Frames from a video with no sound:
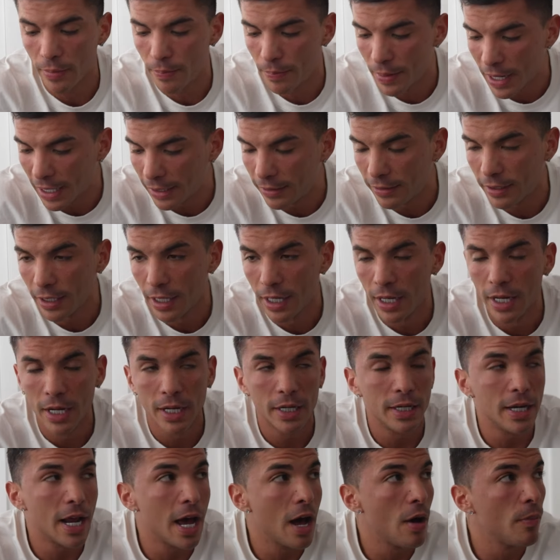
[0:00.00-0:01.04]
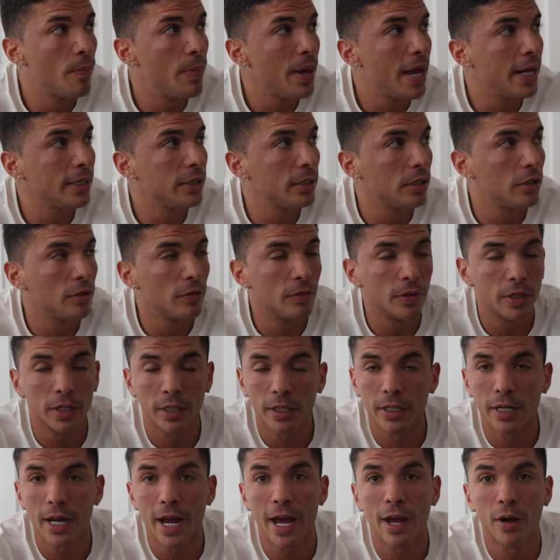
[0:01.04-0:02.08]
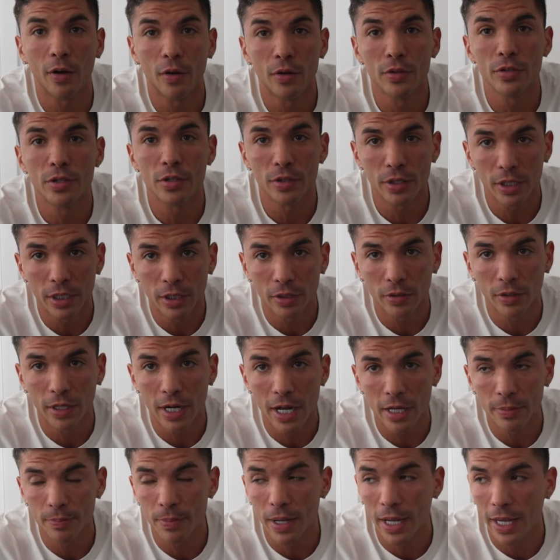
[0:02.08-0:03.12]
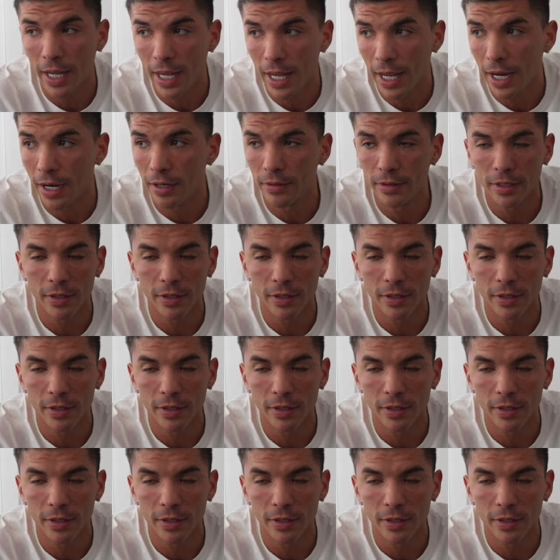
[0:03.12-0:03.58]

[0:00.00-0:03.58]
But now back to the work. I also need to cut my hair.